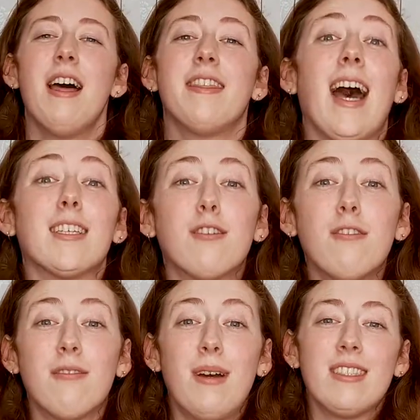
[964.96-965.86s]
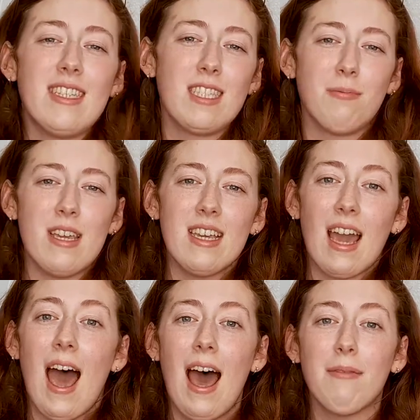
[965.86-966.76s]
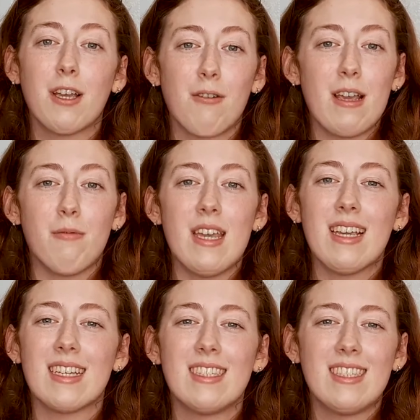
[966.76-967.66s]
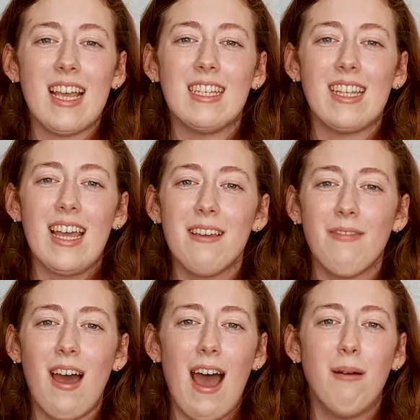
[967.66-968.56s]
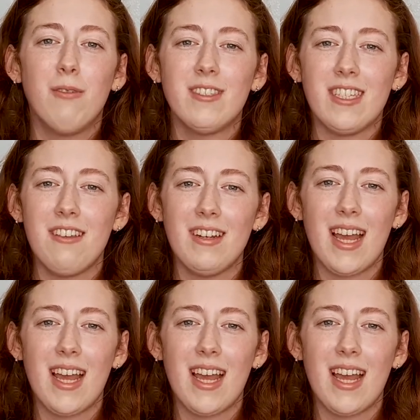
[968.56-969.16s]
That's all from us this week. Have a great week, stay safe, and we'll see you